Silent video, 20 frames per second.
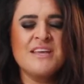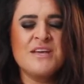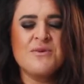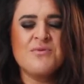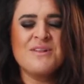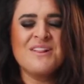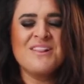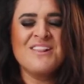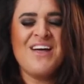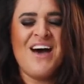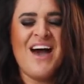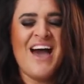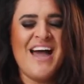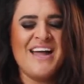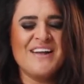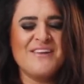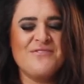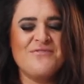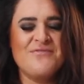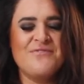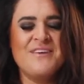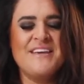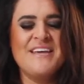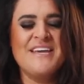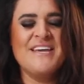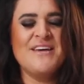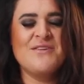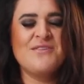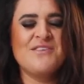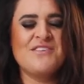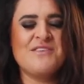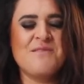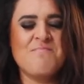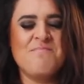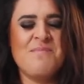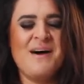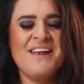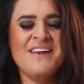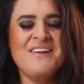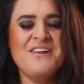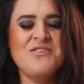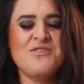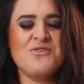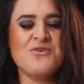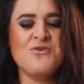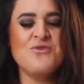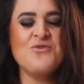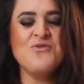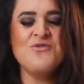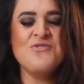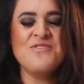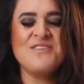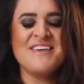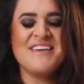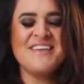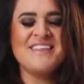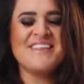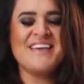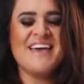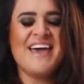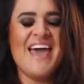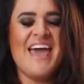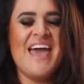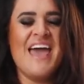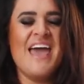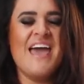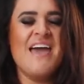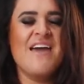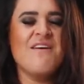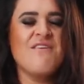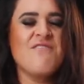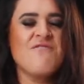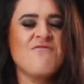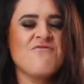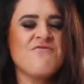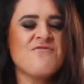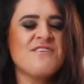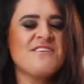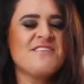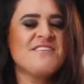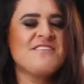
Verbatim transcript: liquid light. Feel this abundance oozing into every